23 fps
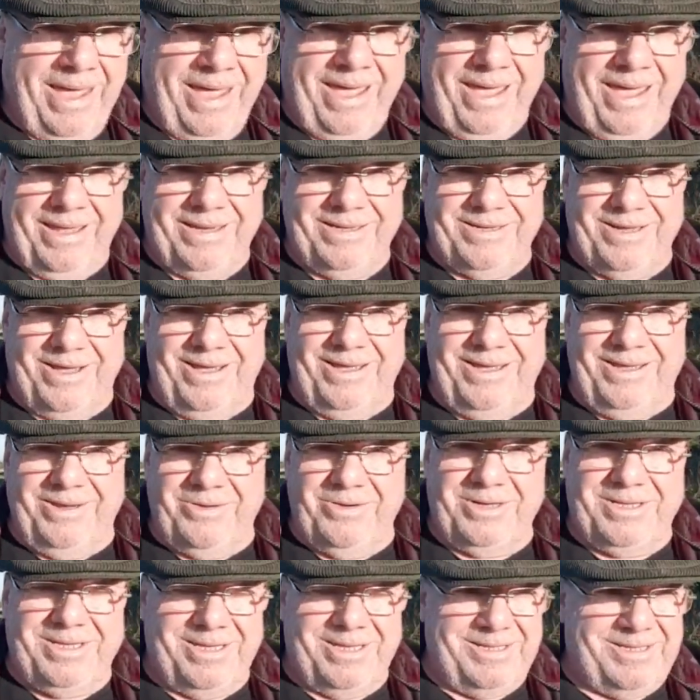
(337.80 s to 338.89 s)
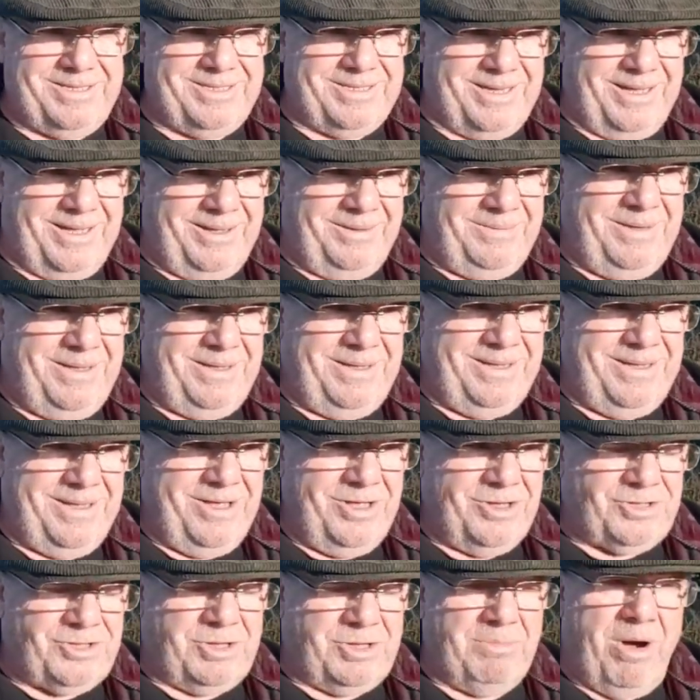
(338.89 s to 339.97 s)
and it is
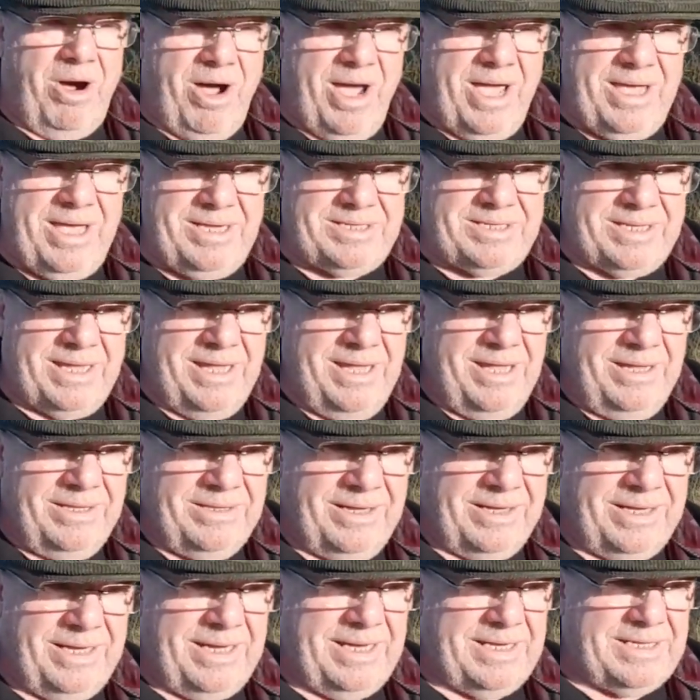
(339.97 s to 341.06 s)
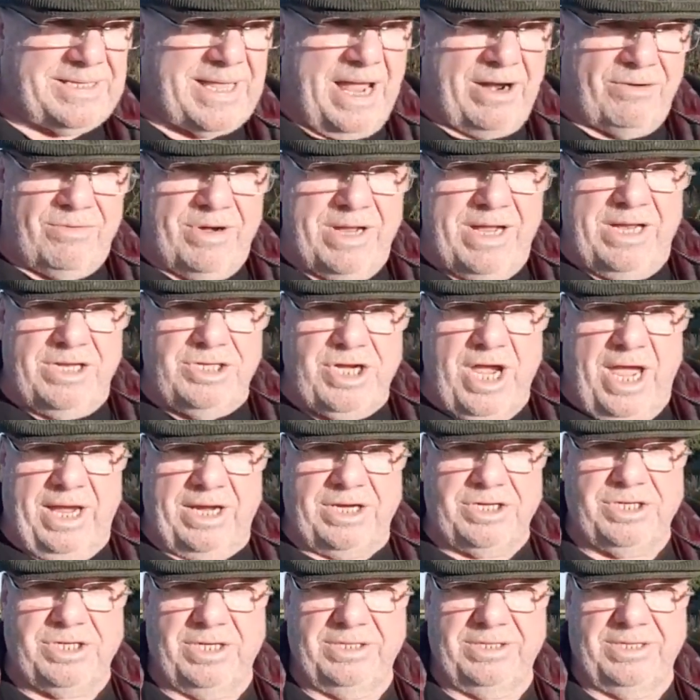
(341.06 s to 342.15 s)
surmised that it is that
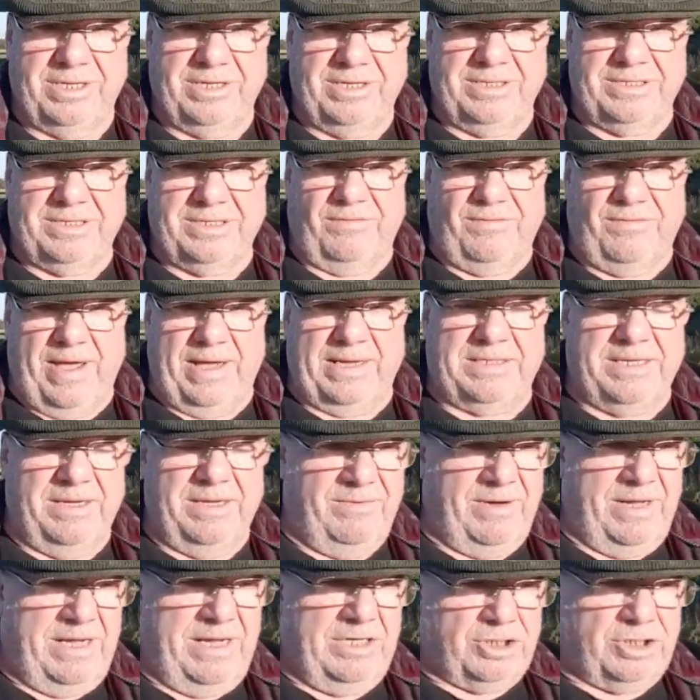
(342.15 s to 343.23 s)
re-injection that has effectively